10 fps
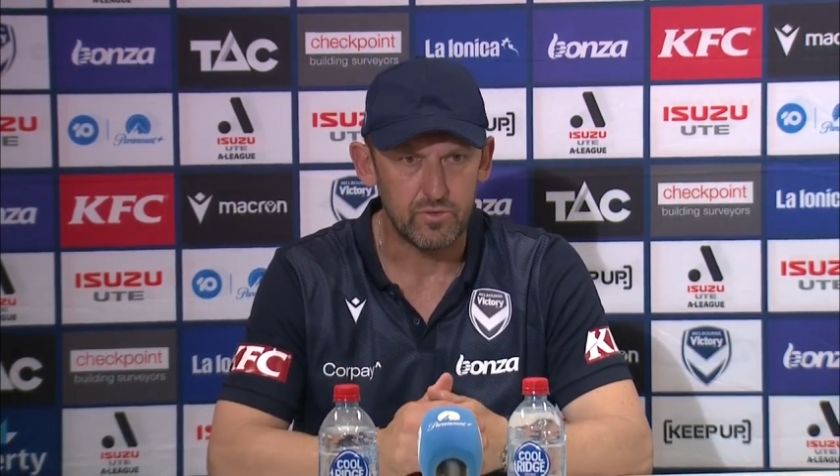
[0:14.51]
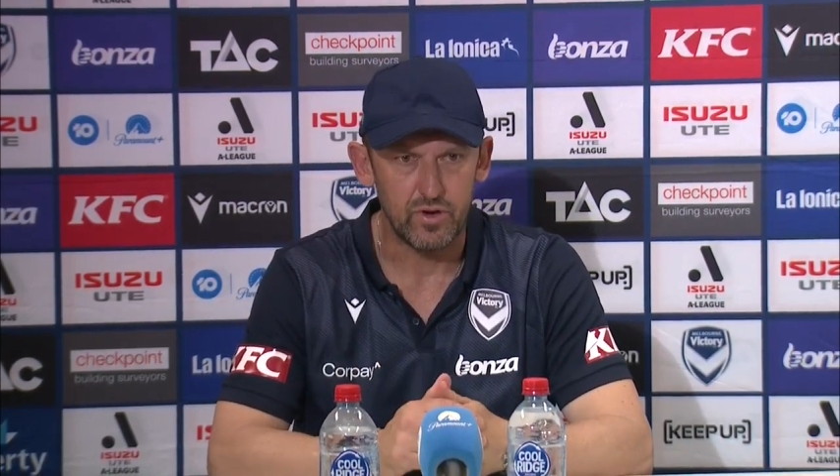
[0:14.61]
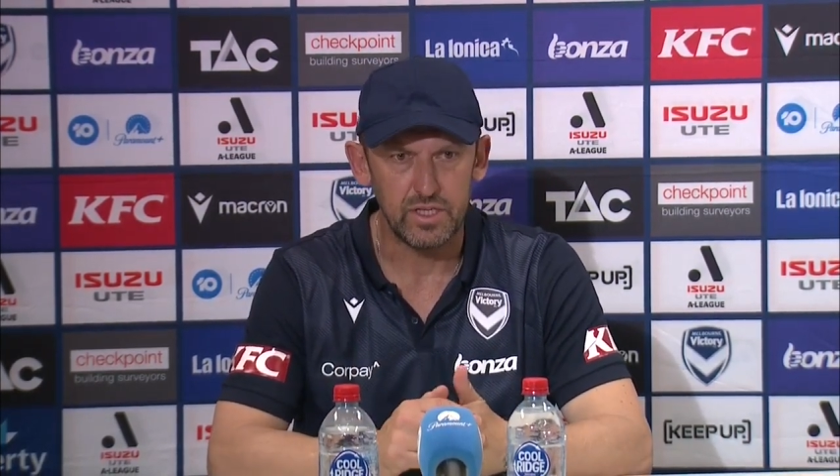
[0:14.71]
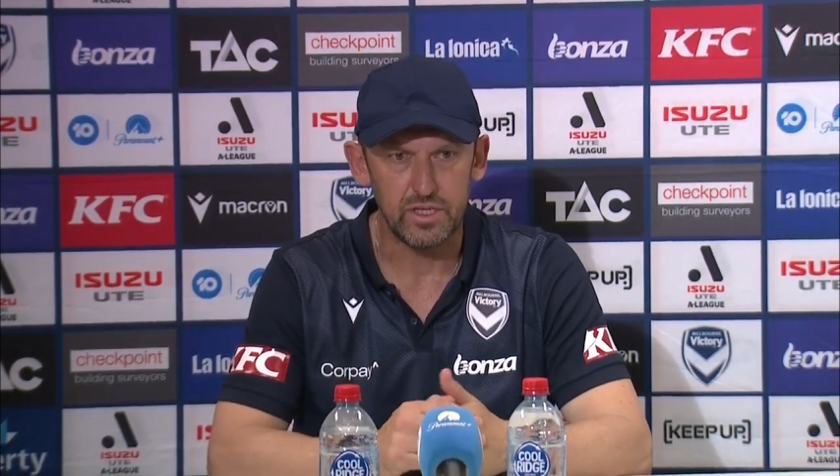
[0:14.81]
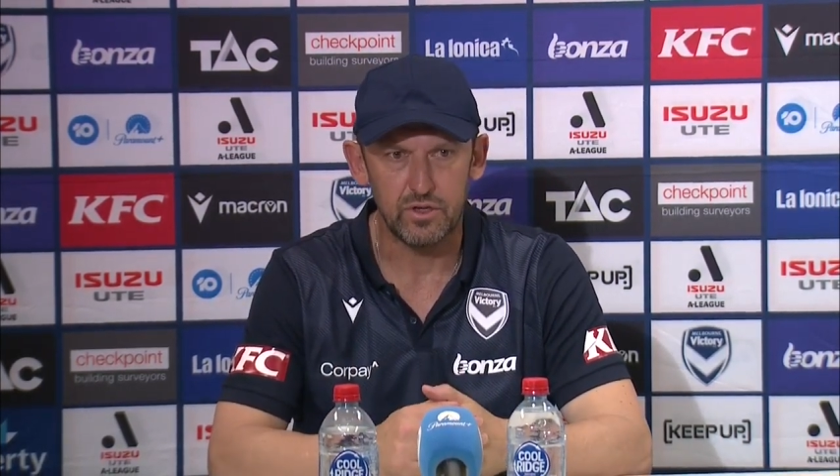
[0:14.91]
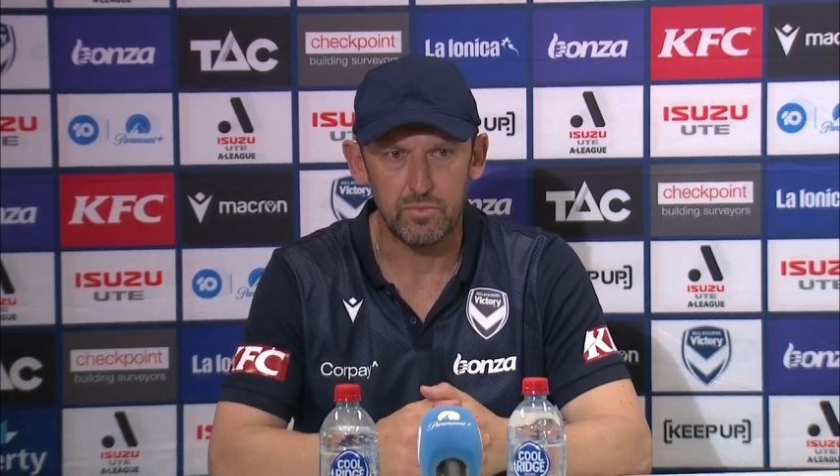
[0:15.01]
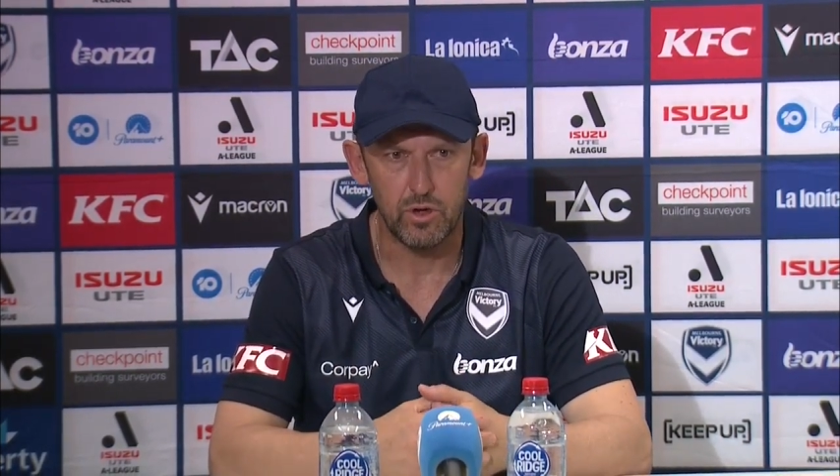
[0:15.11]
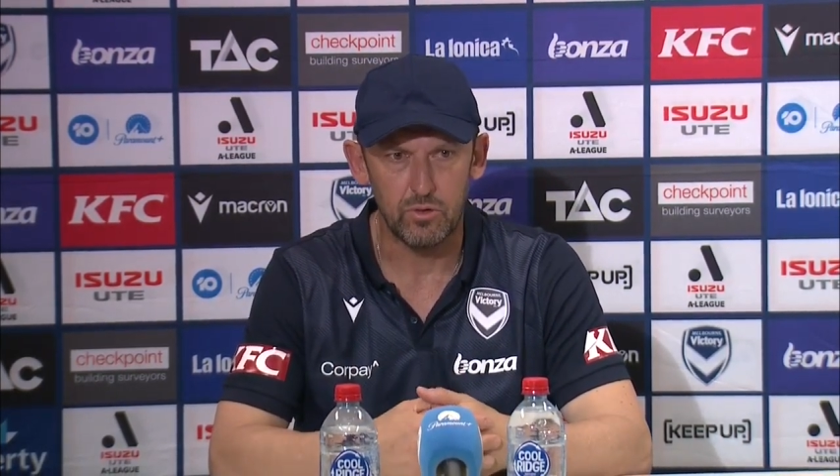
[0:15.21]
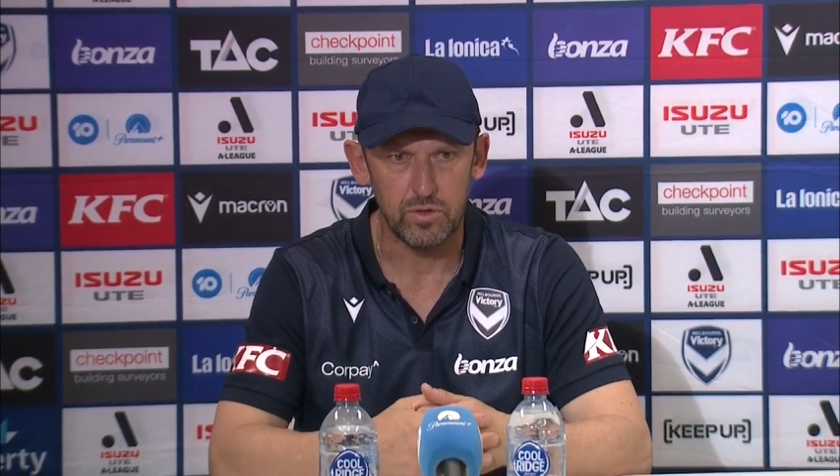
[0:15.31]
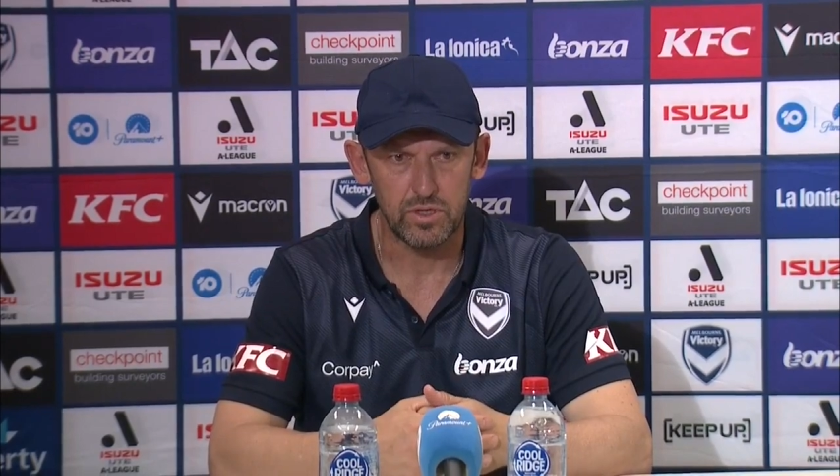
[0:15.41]
transition
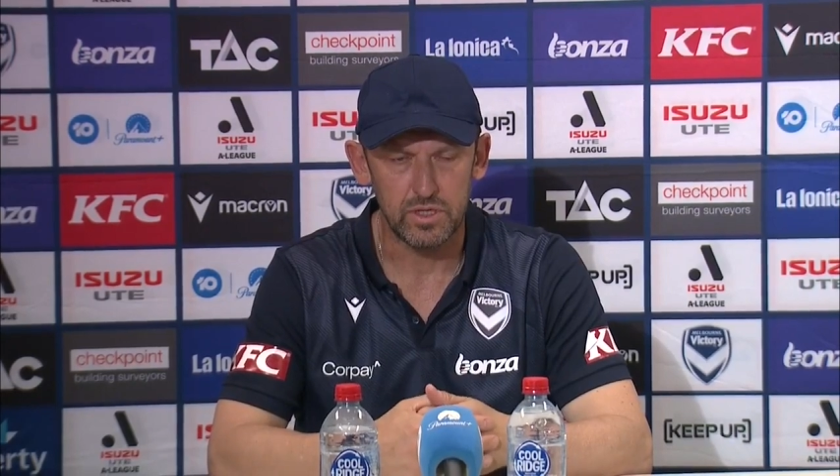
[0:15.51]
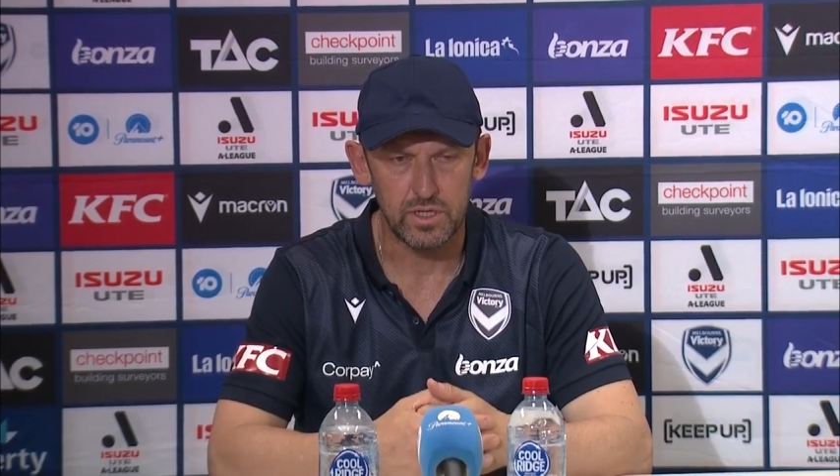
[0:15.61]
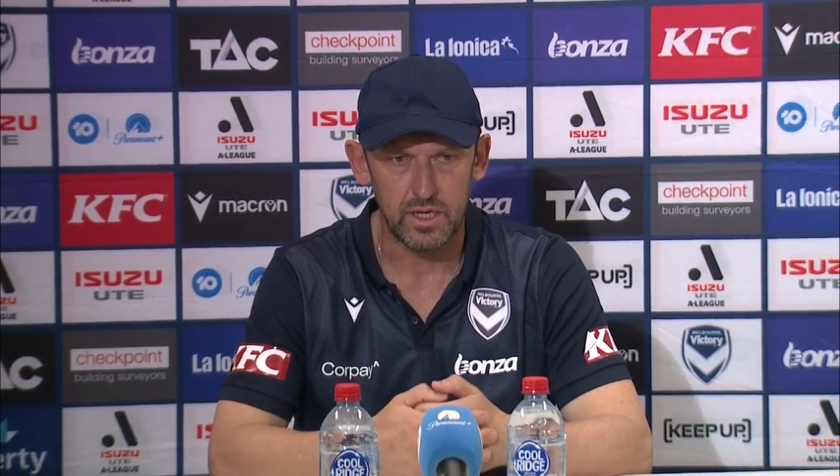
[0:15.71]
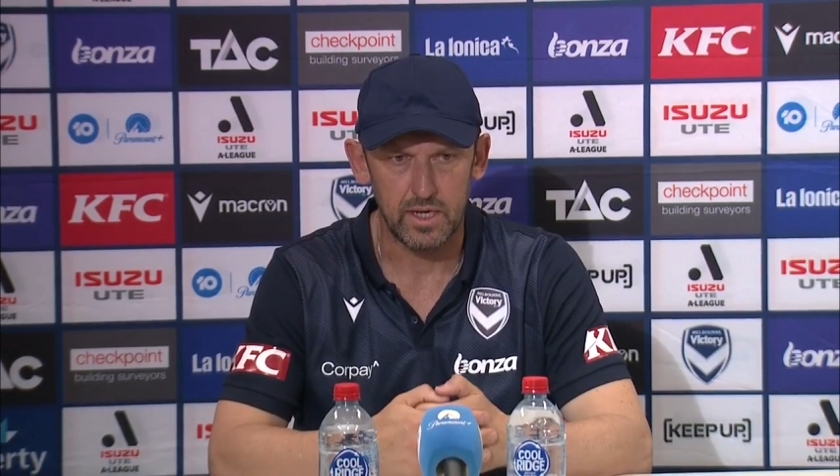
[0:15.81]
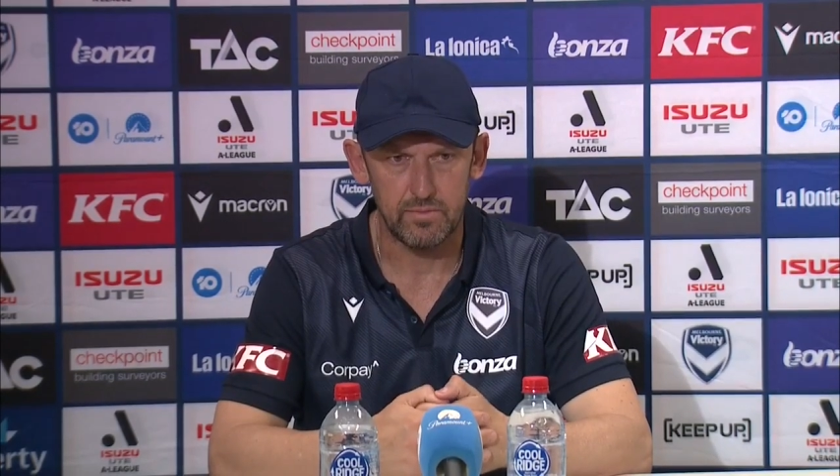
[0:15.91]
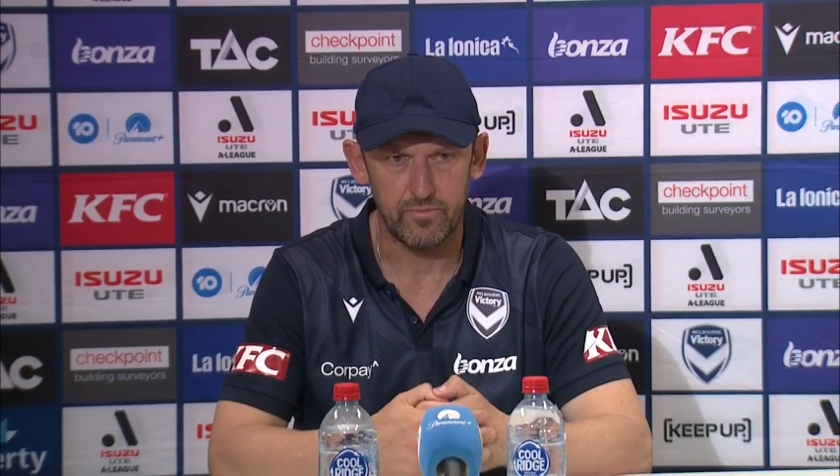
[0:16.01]
moments um,